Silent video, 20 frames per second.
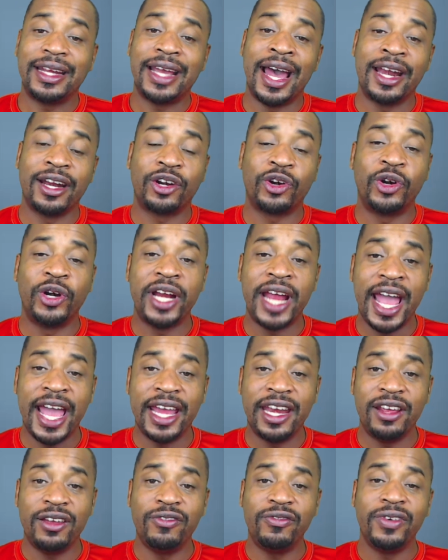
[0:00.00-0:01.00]
kind of
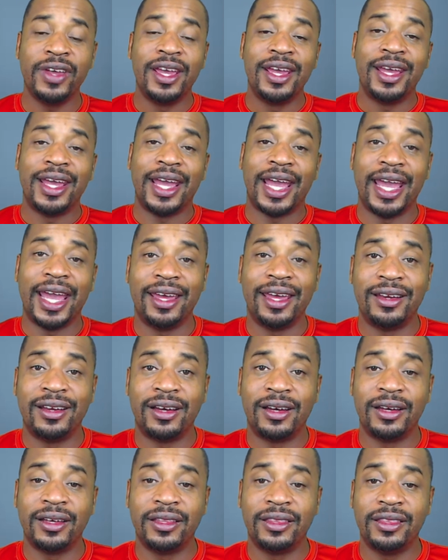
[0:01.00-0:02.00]
creative, and
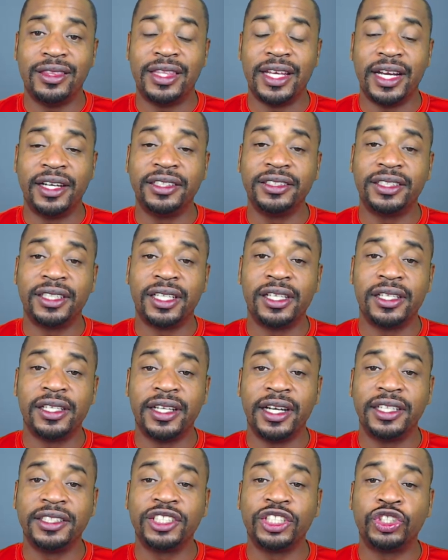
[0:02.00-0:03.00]
there's
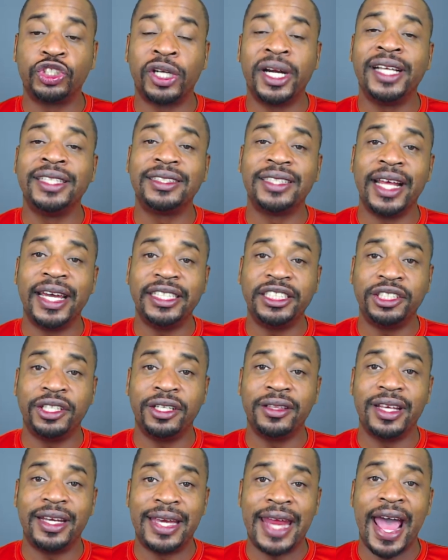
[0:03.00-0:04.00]
a translation
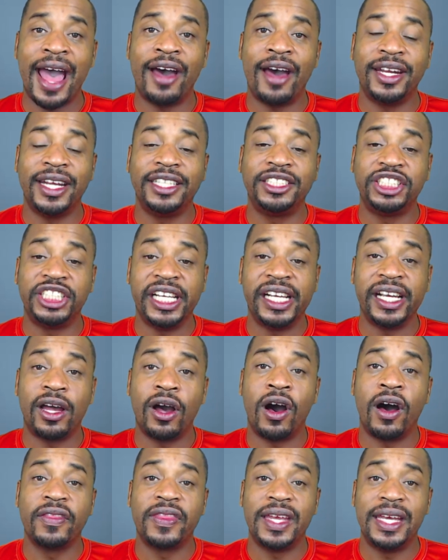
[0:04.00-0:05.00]
of the Tao Te Ching
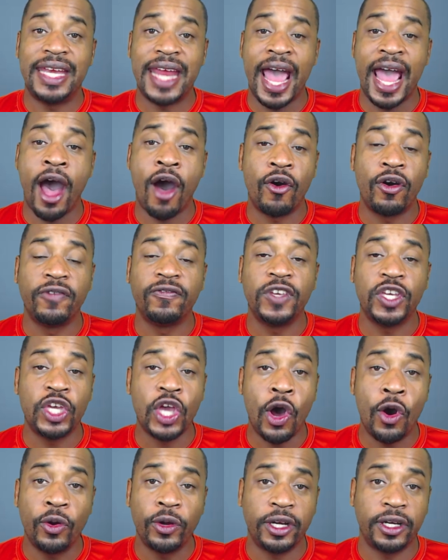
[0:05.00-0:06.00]
called the Tao of
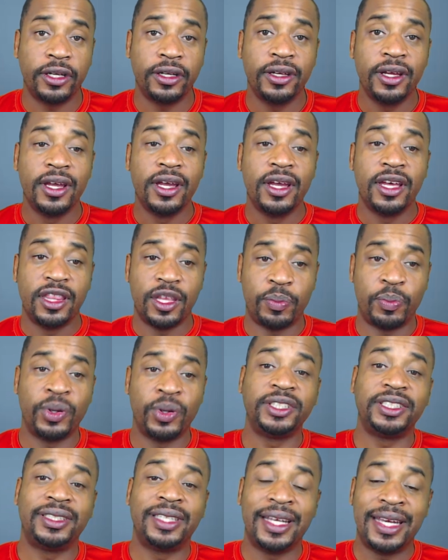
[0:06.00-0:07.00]
Yoda that
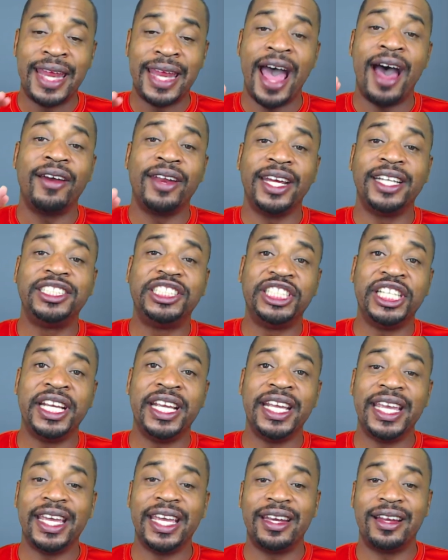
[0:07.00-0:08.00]
puts the Tao Te
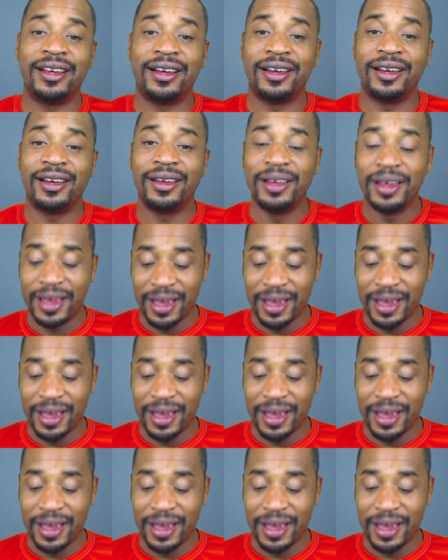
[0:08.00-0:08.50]
Ching in.